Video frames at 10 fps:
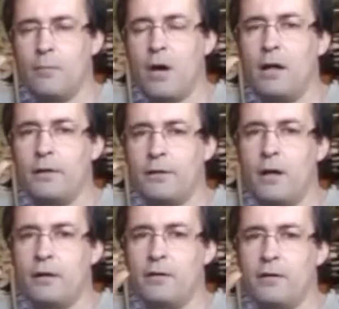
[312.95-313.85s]

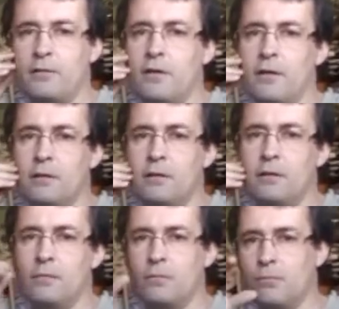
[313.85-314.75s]
artists
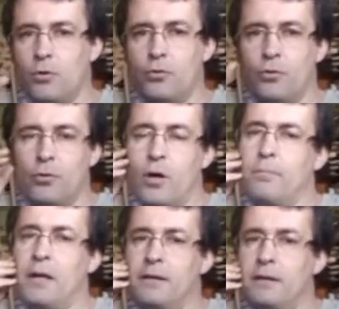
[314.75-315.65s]
who are
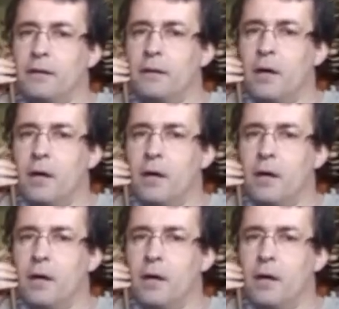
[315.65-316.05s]
painting